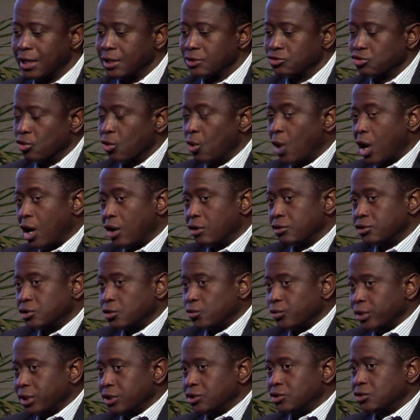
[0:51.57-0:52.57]
So how
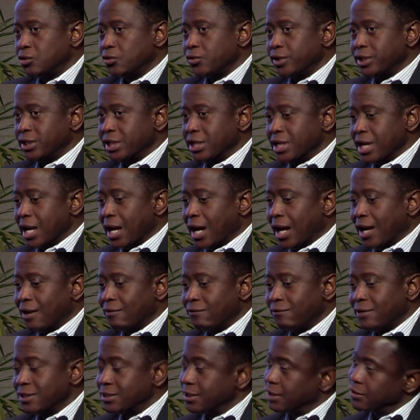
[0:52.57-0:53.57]
do we do it in the
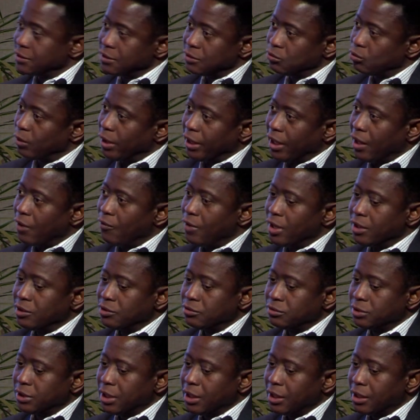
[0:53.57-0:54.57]
alphas? That is what I
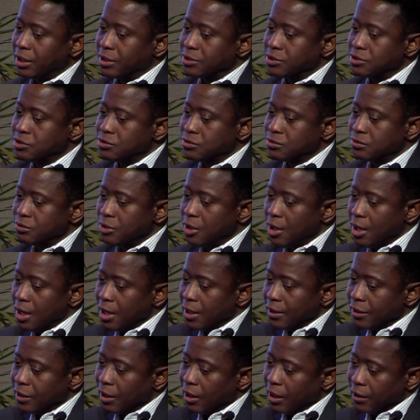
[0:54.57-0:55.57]
want to take us through,
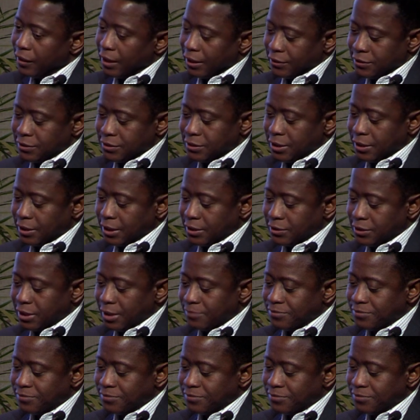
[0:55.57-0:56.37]
the steps